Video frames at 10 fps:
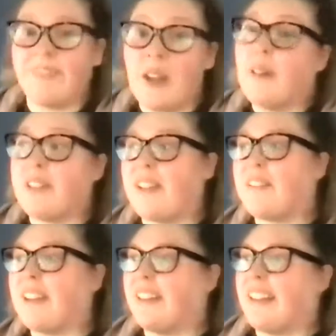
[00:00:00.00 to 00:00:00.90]
No,
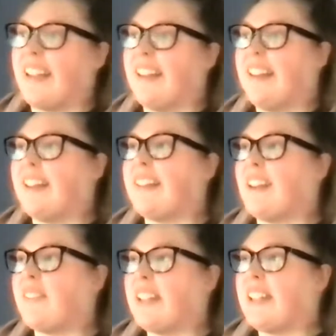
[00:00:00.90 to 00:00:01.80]
definitely
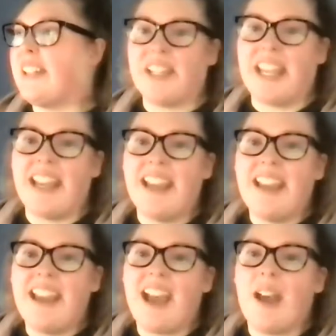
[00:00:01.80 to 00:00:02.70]
definitely definitely
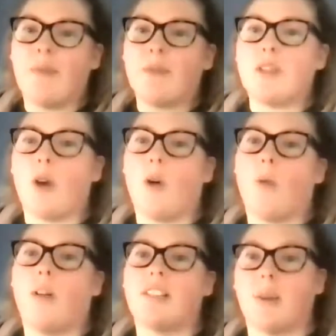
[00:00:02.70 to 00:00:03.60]
um,
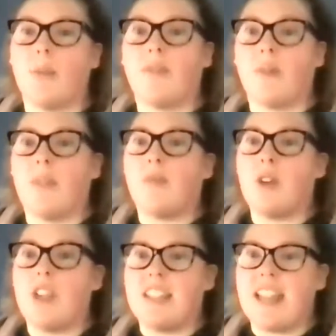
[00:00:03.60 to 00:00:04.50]
so someone from the
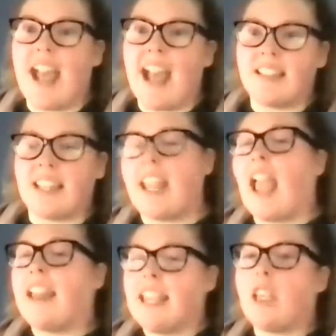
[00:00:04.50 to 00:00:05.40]
community did ask and I,
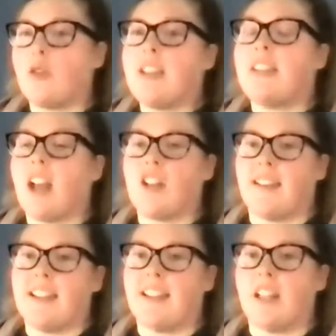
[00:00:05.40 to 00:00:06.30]
I think you did touch
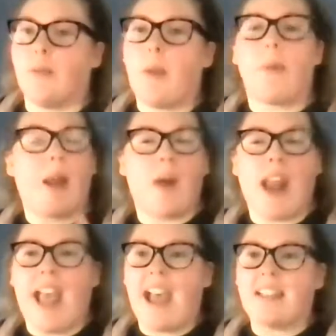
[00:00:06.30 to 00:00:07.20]
on this a little bit but i want
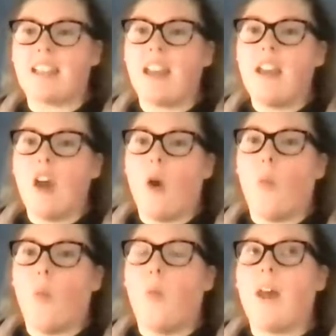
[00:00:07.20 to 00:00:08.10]
to ask
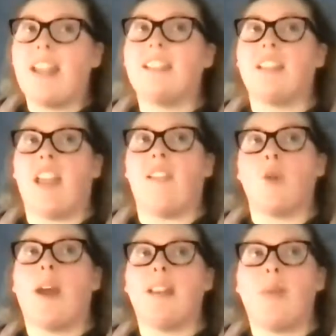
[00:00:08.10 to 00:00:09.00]
what is if
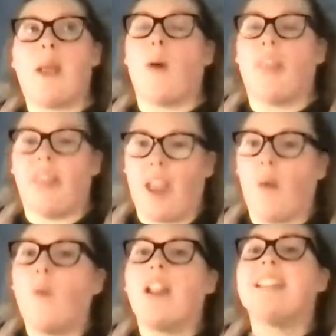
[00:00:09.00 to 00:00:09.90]
you had to pick one thing
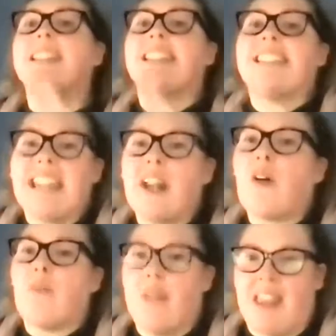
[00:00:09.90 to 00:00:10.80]
what is the
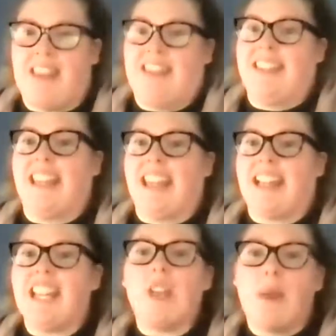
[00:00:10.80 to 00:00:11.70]
single biggest thing
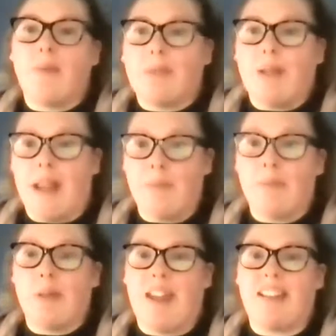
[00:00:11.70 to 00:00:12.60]
that you have
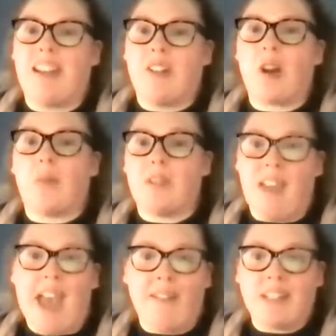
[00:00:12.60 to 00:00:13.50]
implemented in terms of
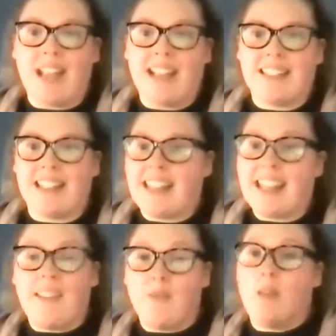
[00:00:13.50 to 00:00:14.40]
advertising that
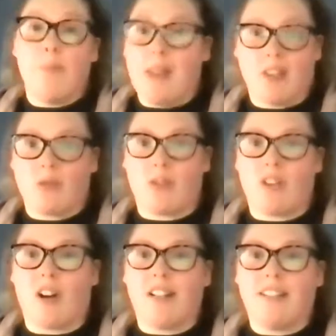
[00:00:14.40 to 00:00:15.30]
gave you the biggest
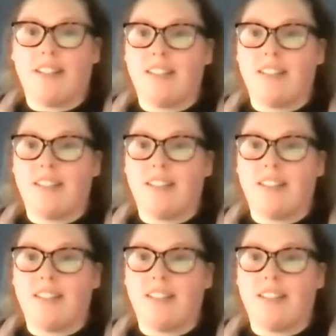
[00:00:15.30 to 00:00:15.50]
return